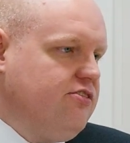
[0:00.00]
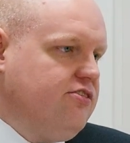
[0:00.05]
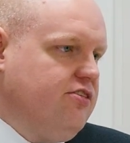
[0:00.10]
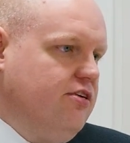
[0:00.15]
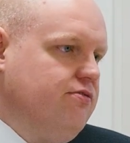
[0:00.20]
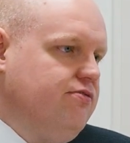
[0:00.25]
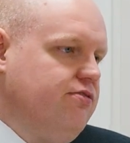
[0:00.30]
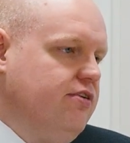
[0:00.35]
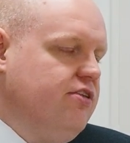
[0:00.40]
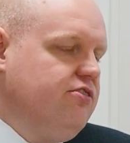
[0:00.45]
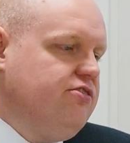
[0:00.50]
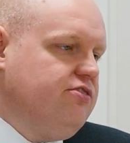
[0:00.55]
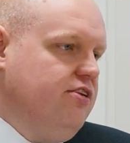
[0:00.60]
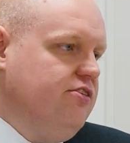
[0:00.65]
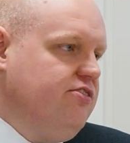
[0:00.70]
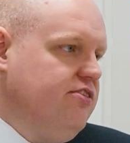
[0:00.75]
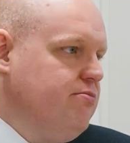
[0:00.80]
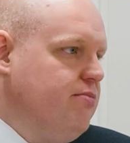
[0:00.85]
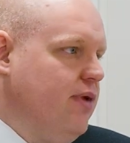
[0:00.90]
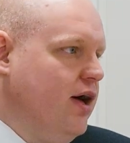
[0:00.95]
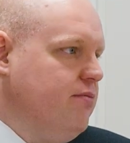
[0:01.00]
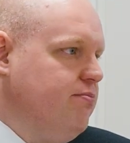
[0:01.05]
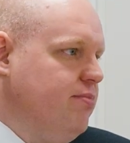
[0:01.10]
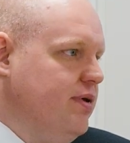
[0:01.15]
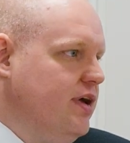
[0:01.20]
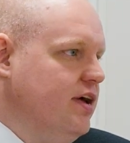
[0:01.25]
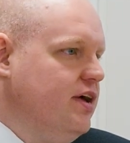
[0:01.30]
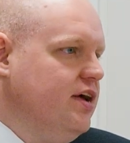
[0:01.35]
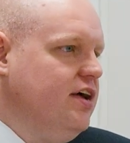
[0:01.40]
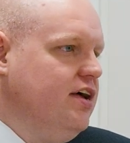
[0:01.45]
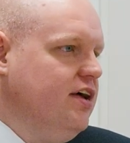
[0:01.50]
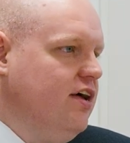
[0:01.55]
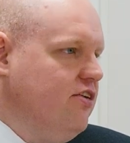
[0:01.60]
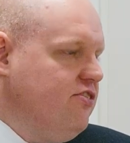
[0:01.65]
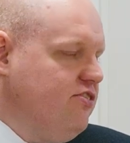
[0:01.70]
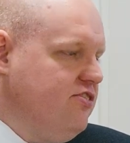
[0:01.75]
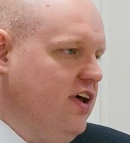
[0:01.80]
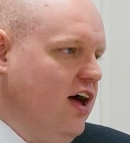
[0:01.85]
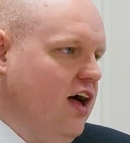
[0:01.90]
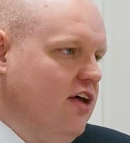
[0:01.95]
So for instance, it might be a
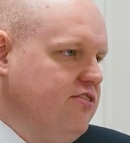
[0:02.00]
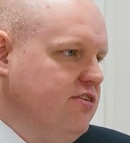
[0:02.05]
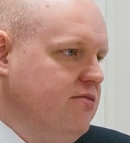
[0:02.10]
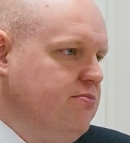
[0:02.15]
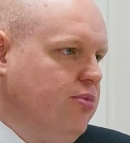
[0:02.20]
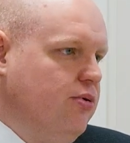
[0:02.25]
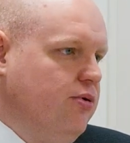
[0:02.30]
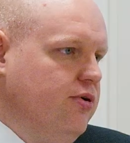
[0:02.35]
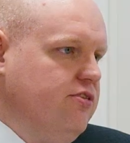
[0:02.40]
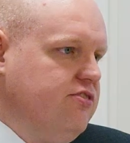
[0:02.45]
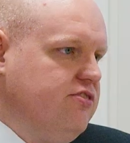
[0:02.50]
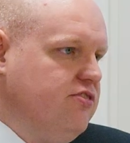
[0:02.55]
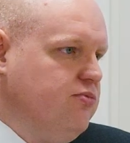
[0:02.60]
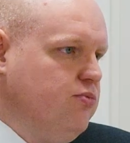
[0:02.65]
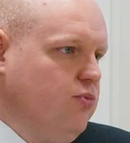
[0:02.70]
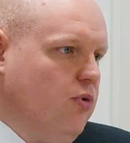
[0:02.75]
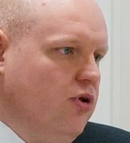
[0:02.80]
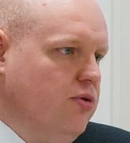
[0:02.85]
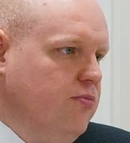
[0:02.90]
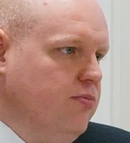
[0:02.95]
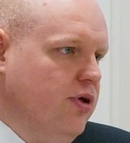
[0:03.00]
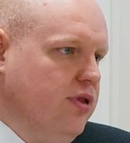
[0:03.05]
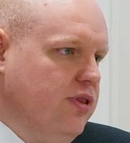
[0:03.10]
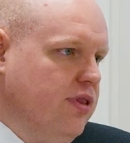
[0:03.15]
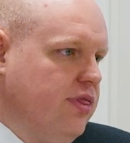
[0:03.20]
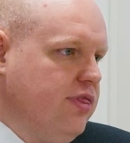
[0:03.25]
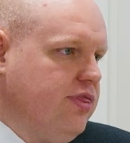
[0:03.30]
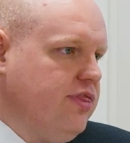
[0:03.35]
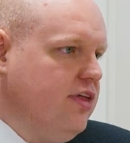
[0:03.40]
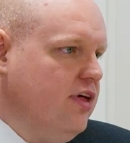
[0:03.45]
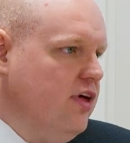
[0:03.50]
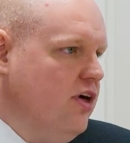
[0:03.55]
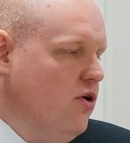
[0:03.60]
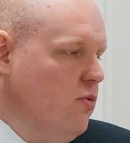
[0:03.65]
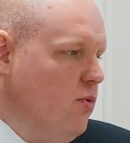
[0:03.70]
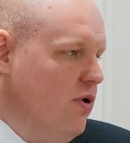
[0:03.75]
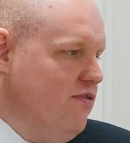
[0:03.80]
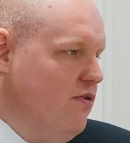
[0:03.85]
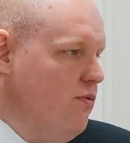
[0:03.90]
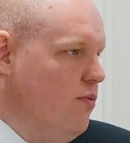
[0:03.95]
starting point of 1 month
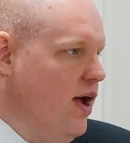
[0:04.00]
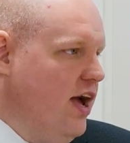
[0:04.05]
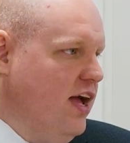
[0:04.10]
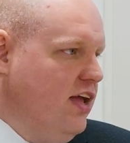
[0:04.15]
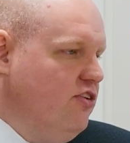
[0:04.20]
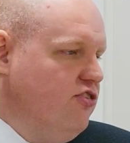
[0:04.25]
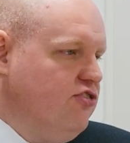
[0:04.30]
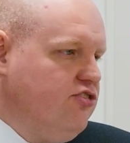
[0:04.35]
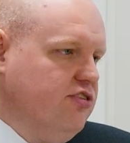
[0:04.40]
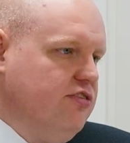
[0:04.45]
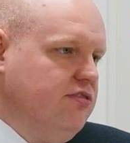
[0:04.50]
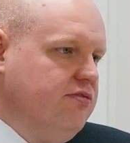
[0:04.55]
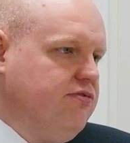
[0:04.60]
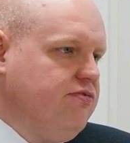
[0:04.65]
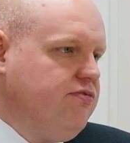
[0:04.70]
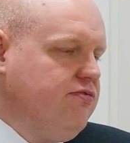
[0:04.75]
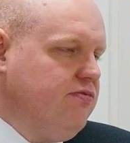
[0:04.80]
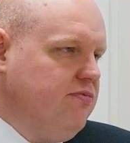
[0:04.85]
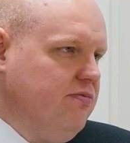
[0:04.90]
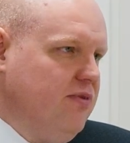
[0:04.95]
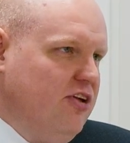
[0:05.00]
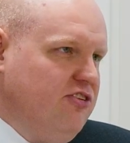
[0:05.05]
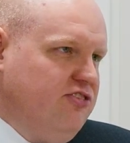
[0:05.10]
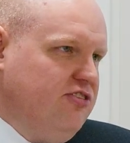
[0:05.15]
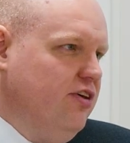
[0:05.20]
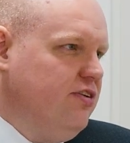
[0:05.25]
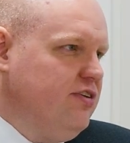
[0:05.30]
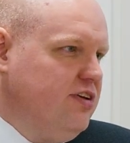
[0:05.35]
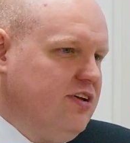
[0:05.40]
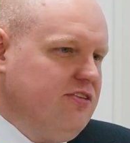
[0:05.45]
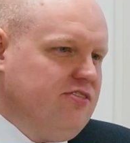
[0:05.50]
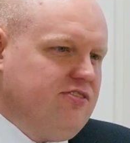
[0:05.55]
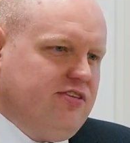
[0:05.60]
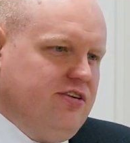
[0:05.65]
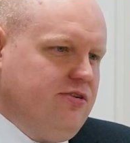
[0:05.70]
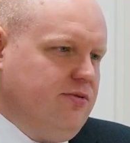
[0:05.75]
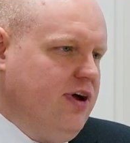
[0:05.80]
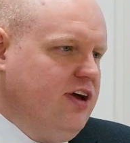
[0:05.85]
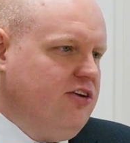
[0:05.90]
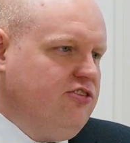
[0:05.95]
with a range of adjourned
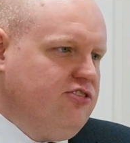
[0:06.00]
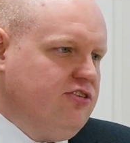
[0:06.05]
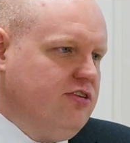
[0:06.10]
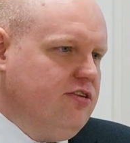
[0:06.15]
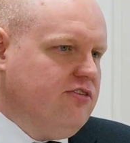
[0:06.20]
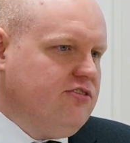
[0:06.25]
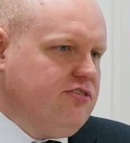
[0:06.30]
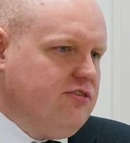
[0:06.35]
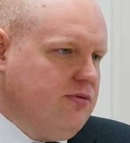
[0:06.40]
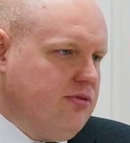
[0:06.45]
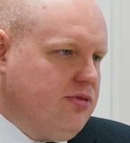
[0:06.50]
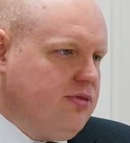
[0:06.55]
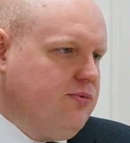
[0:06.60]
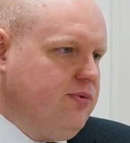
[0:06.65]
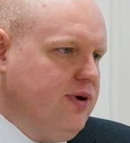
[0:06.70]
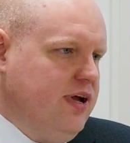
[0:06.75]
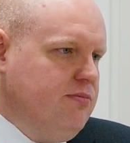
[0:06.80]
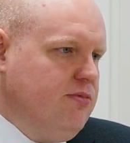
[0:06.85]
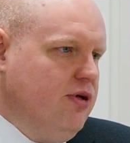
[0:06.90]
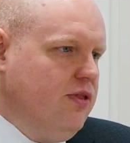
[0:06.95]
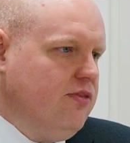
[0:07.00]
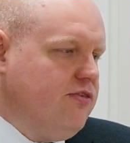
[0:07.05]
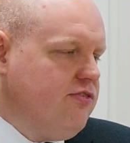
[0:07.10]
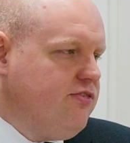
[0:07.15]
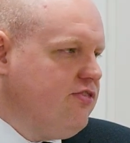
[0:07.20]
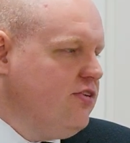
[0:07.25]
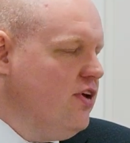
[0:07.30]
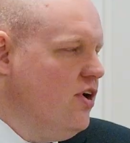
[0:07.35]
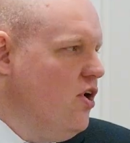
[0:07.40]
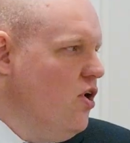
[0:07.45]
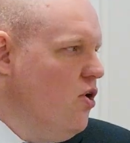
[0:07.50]
consideration to 3 months.